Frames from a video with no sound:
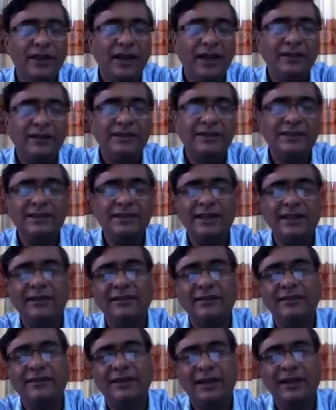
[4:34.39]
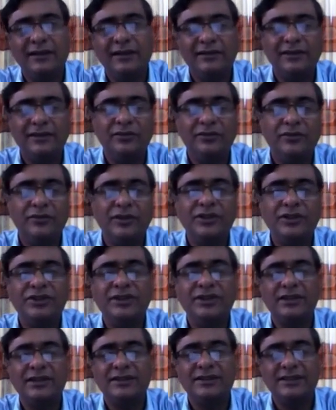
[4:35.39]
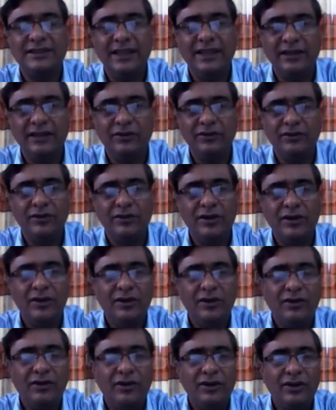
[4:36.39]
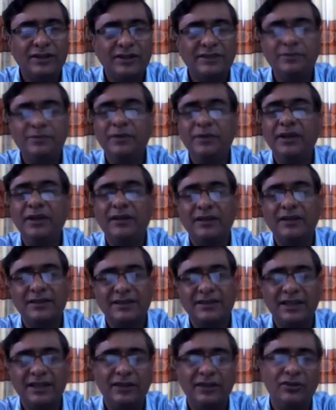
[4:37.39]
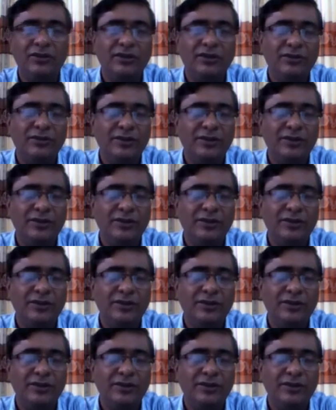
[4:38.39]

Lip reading: And this is another character, the Phoenician Sailor or Smyrna Sailor.